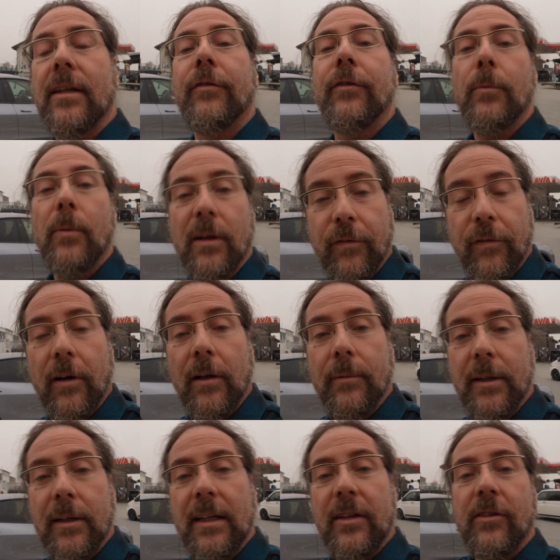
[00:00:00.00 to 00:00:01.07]
If you want to follow
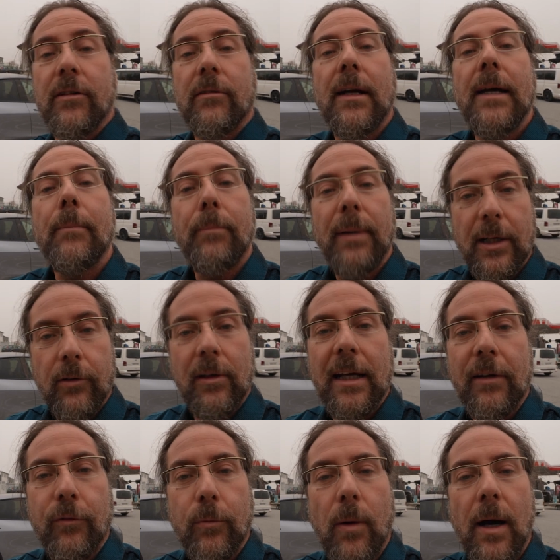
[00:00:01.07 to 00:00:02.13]
me on Instagram, battery
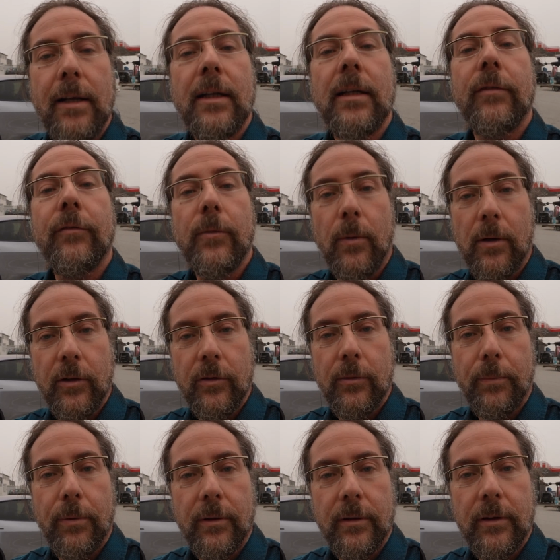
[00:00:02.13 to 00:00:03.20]
life one, and if you want to
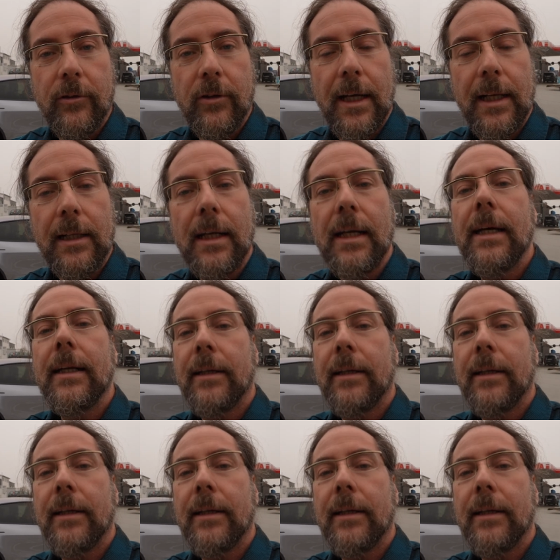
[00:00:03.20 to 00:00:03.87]
support the channel,